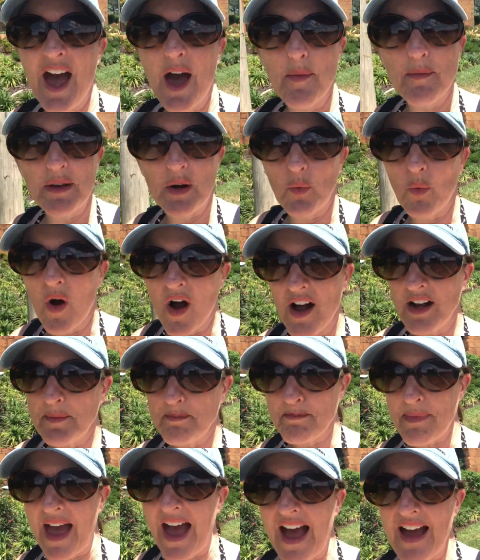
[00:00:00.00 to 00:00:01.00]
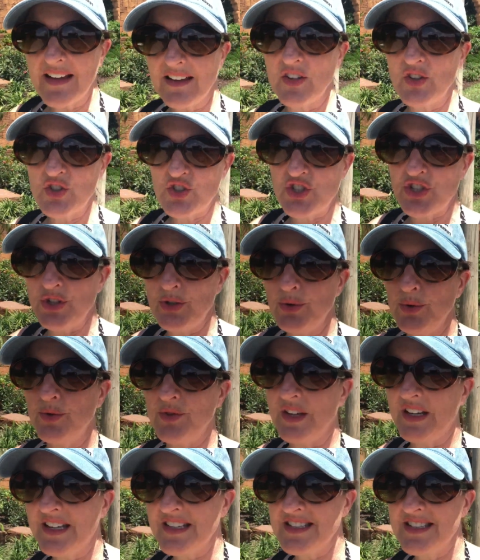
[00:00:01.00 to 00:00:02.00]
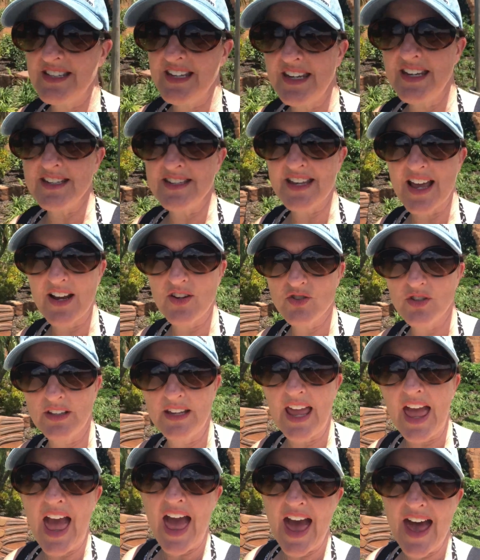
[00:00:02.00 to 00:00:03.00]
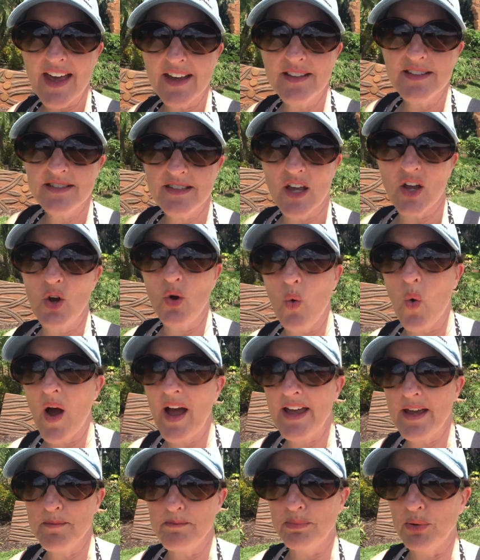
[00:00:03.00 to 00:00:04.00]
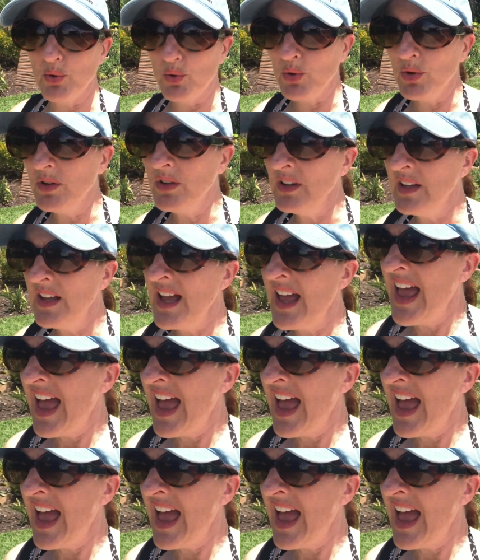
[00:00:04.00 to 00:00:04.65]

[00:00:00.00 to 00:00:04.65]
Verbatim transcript: I'm gonna walk back to the casitas actually has a quiet pool.